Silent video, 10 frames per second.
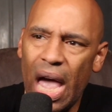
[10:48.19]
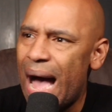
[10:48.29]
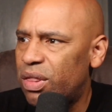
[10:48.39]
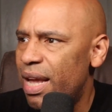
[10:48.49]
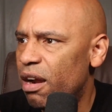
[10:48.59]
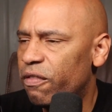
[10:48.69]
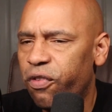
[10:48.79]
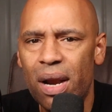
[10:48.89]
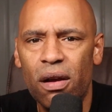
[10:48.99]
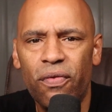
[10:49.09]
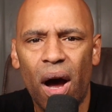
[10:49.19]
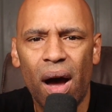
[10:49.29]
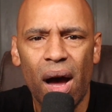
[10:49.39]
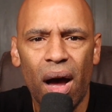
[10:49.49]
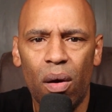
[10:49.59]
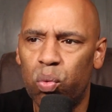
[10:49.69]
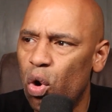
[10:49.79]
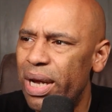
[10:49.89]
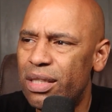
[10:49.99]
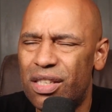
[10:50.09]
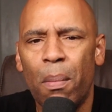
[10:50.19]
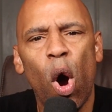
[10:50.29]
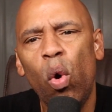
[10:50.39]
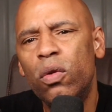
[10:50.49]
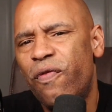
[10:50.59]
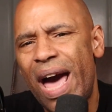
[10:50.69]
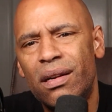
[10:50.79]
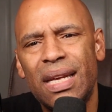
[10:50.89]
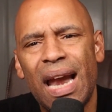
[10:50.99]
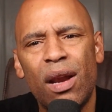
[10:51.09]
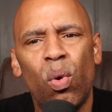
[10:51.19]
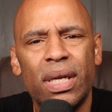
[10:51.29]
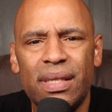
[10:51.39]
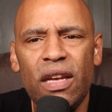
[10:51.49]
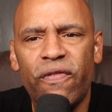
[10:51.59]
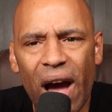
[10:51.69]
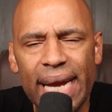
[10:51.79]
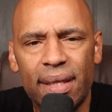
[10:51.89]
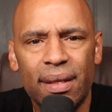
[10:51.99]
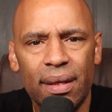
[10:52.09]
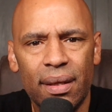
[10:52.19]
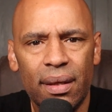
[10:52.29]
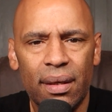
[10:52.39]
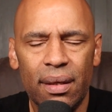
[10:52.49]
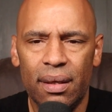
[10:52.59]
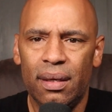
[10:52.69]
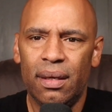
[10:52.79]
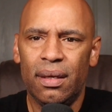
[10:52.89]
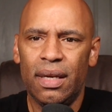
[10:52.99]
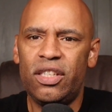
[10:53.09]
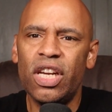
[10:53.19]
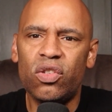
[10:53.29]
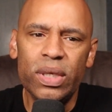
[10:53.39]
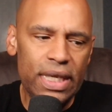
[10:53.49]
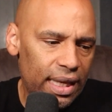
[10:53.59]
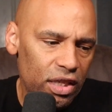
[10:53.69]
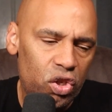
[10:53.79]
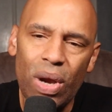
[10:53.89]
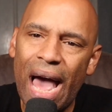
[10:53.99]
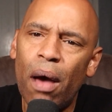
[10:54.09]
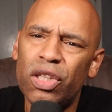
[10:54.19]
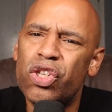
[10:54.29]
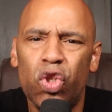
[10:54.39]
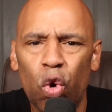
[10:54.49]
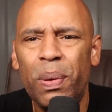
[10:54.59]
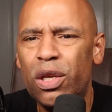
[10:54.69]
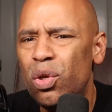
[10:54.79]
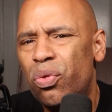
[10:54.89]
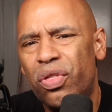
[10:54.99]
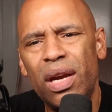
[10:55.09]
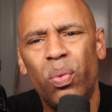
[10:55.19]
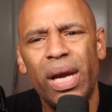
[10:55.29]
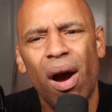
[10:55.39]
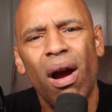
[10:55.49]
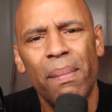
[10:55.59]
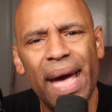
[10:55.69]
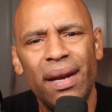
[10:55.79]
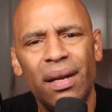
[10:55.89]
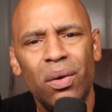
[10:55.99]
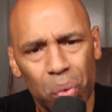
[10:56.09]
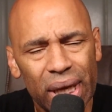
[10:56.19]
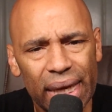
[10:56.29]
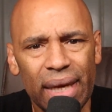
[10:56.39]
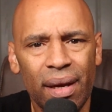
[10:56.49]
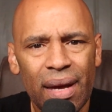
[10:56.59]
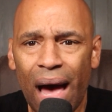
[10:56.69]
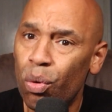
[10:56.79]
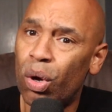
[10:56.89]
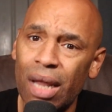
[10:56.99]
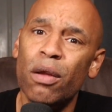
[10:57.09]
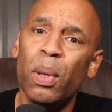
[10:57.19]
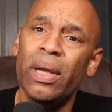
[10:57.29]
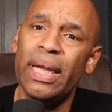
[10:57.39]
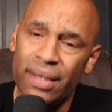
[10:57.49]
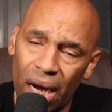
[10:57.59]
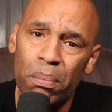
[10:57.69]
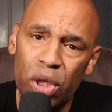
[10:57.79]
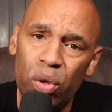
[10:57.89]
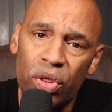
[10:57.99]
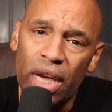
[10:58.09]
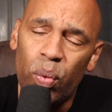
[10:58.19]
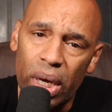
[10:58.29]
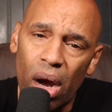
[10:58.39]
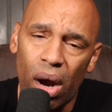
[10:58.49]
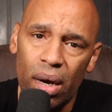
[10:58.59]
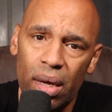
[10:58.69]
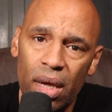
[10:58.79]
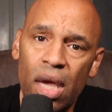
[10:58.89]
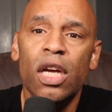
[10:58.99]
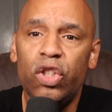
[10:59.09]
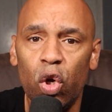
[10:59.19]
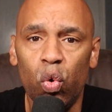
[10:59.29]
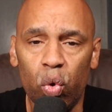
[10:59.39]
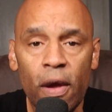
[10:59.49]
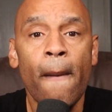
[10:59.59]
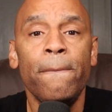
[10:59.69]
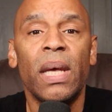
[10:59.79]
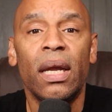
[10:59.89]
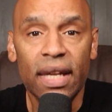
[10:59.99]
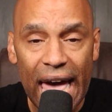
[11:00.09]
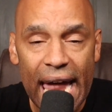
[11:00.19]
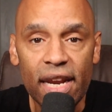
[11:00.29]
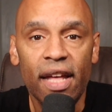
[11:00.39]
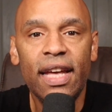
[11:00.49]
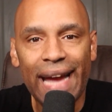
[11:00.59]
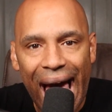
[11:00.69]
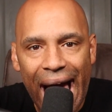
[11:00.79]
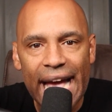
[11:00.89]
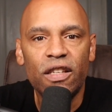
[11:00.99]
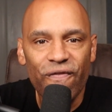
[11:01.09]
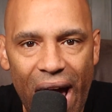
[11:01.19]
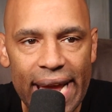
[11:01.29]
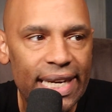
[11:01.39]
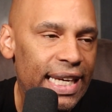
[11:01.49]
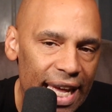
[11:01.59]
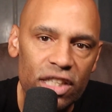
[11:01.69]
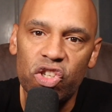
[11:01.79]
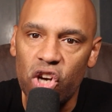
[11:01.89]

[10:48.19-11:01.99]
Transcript: out there in front of uh, Roy, some old fighters that I don't want to see fight. It's just ridiculous, dude. How stupid do you think we are, man? Really? How gullible and dumb do you think we are? Dude, let the guys fight. Get